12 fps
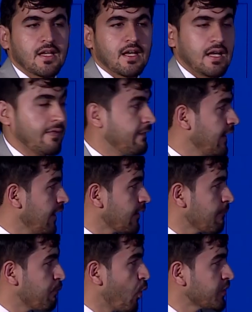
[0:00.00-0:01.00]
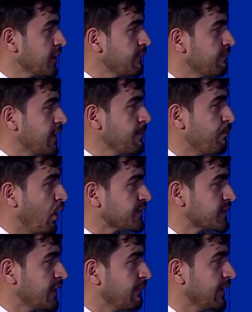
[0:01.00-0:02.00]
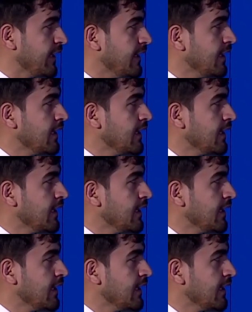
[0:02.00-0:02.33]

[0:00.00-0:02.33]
and they reported very positively